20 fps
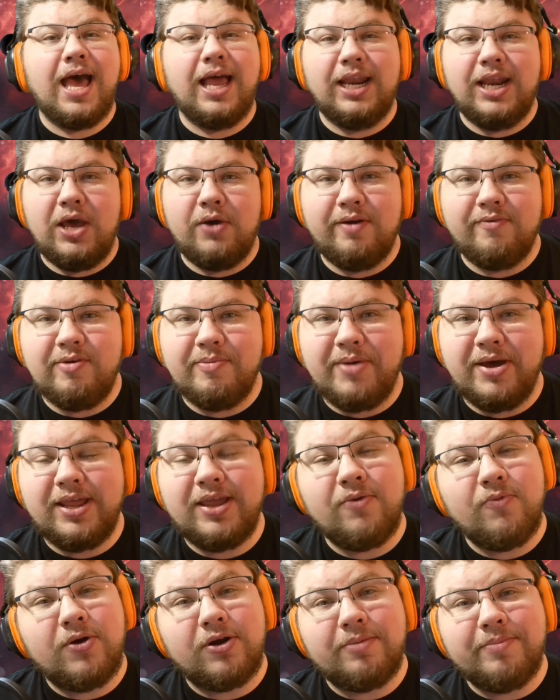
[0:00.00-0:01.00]
Hello
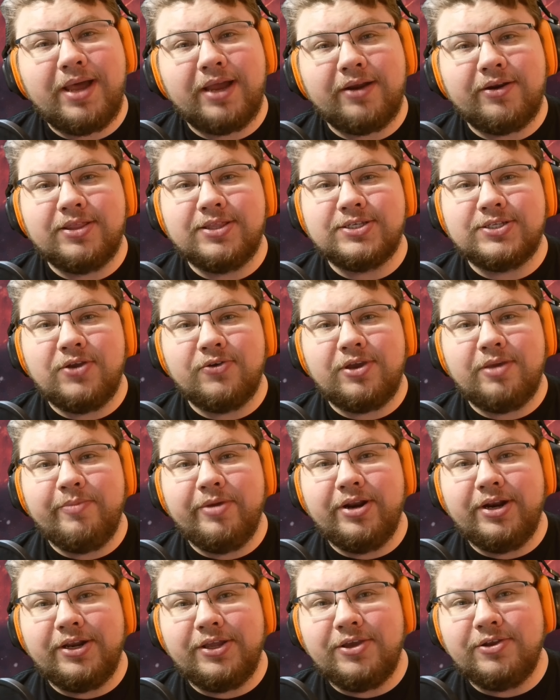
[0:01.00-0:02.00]
everybody and welcome back to the Slow
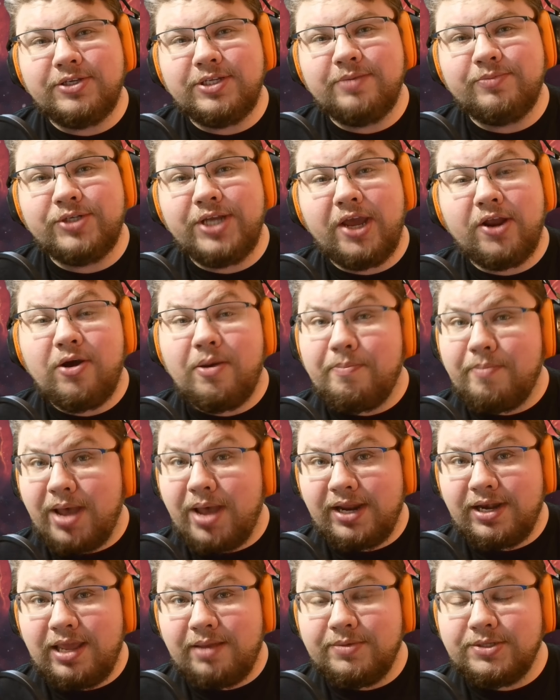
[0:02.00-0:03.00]
Community YouTube channel.
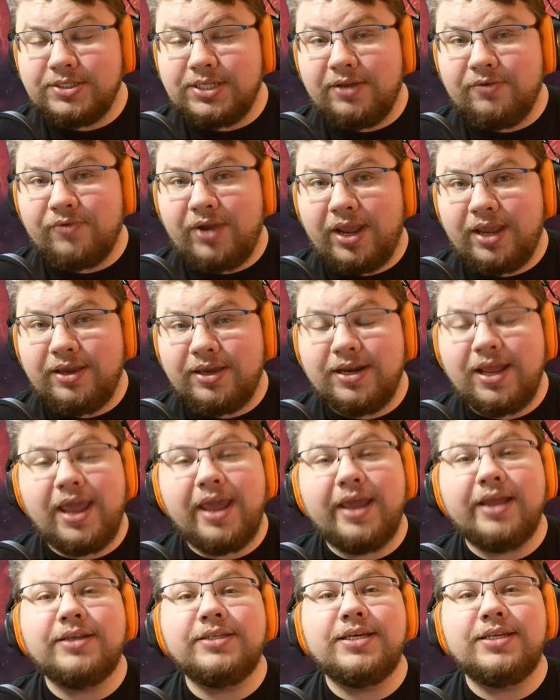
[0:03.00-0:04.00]
My name is Lynn Rankin
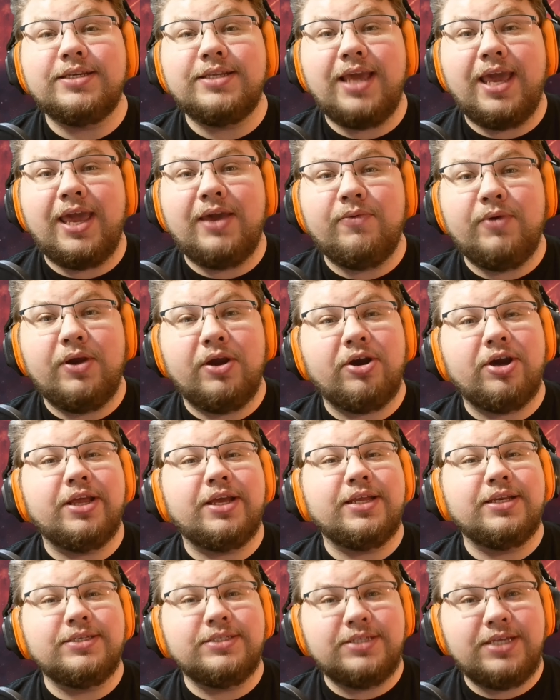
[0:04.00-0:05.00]
and today we are going to
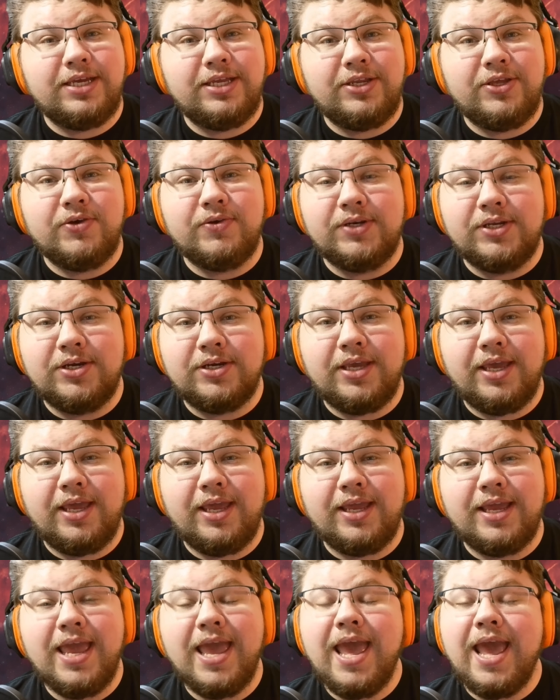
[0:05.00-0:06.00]
continue
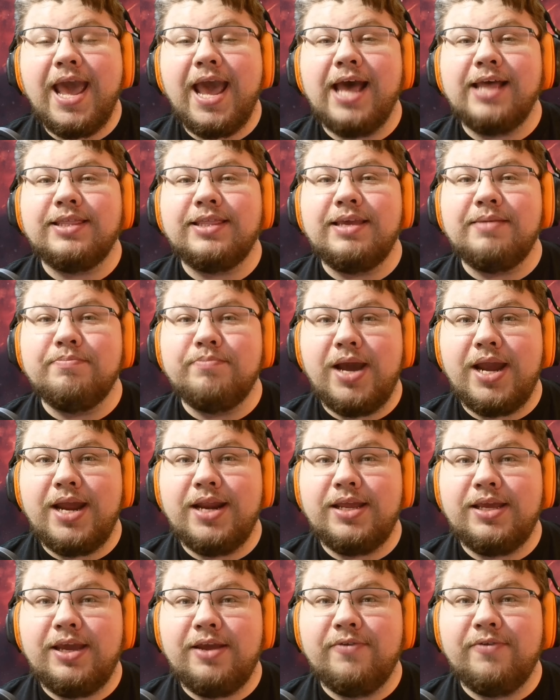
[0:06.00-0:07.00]
looking at the
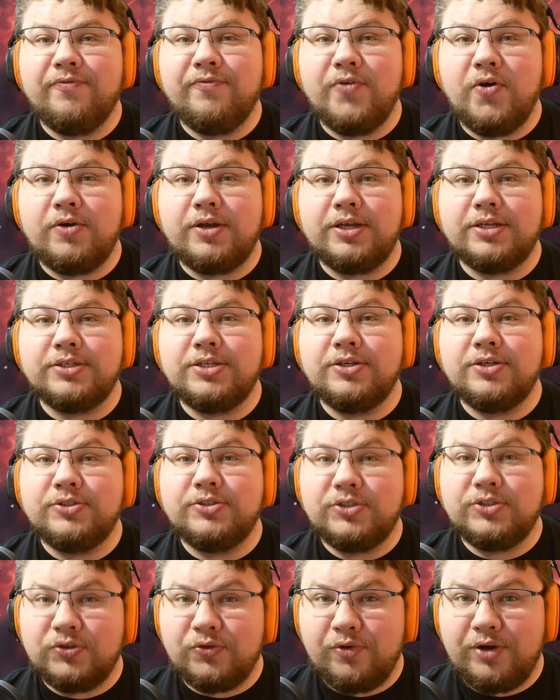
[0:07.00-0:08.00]
Mining in Focus
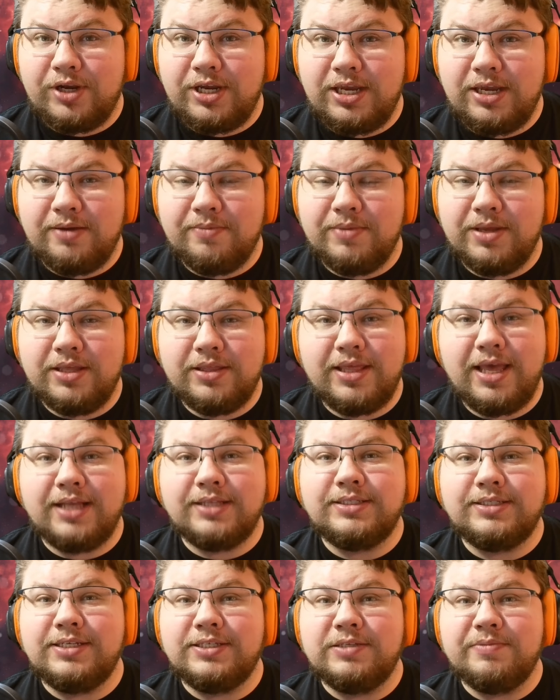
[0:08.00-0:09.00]
stream
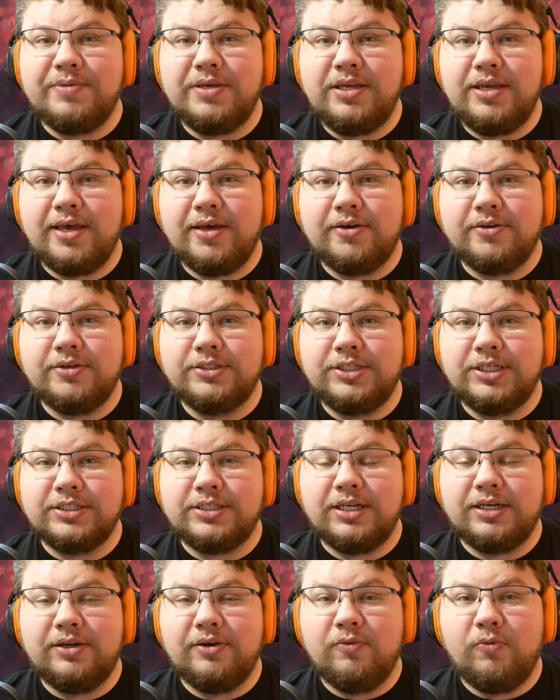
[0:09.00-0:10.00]
that CCP held
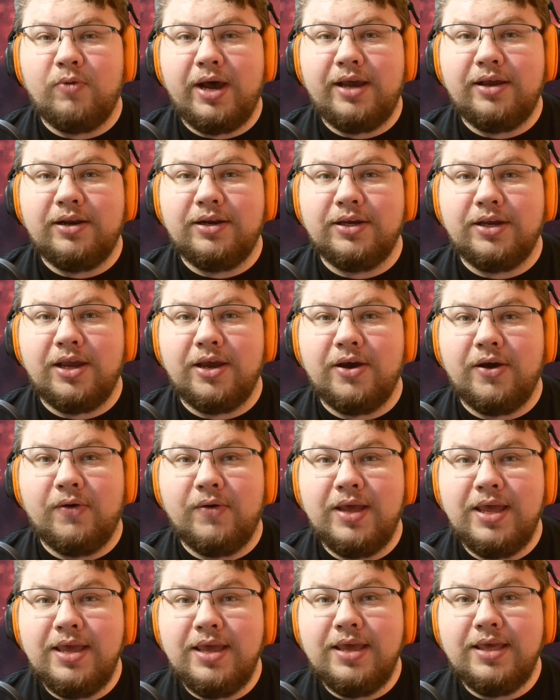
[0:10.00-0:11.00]
just a little while
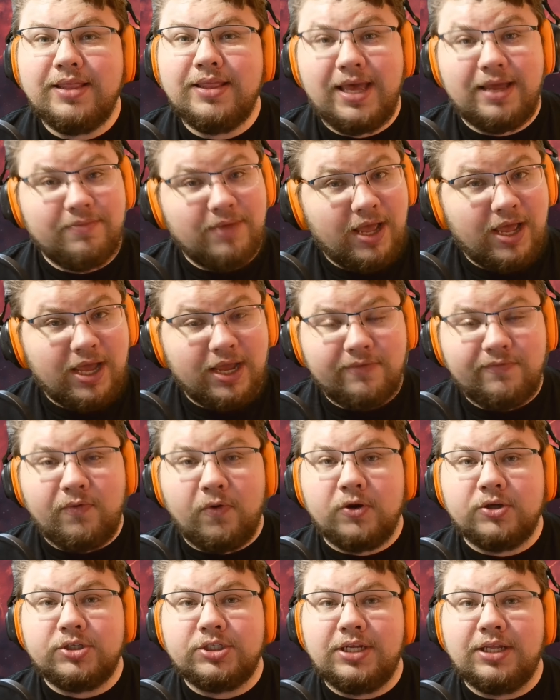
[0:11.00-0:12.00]
ago that I
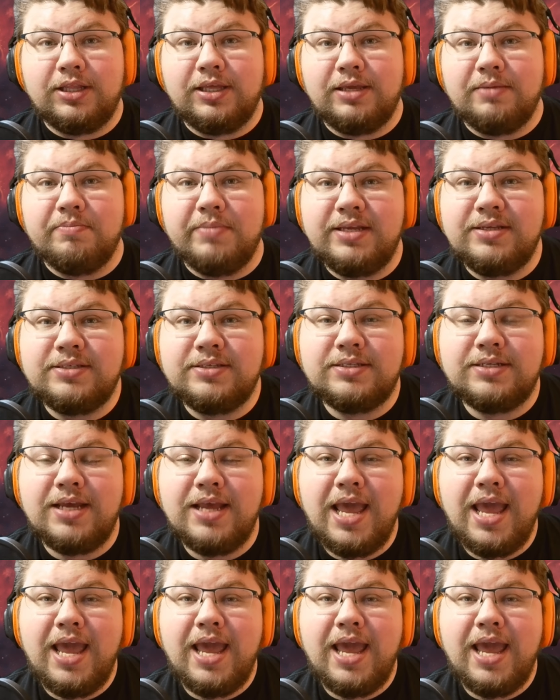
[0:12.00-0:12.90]
unfortunately missed.